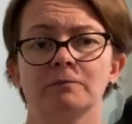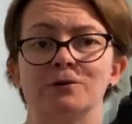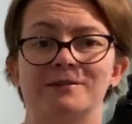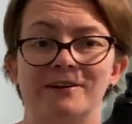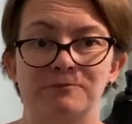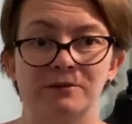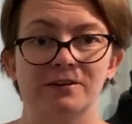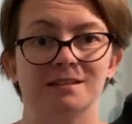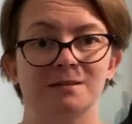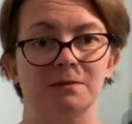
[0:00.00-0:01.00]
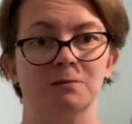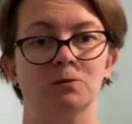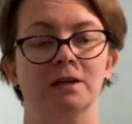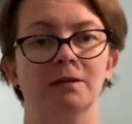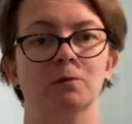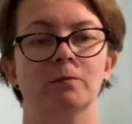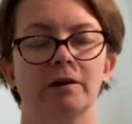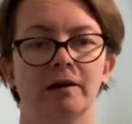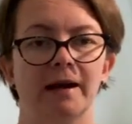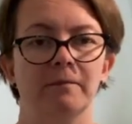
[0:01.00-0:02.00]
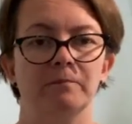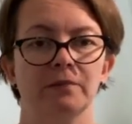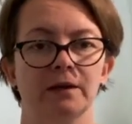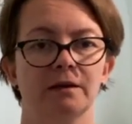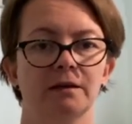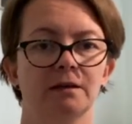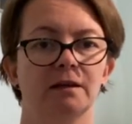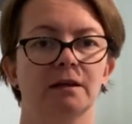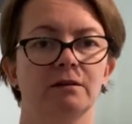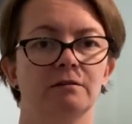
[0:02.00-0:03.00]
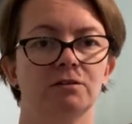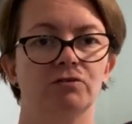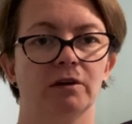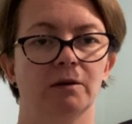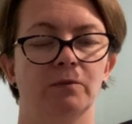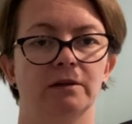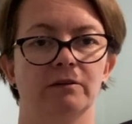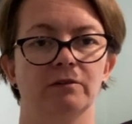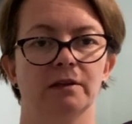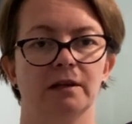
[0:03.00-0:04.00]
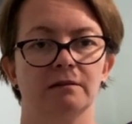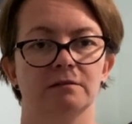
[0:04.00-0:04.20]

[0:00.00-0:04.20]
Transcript: profess to be small anymore, but I am, you know, struggling with different things.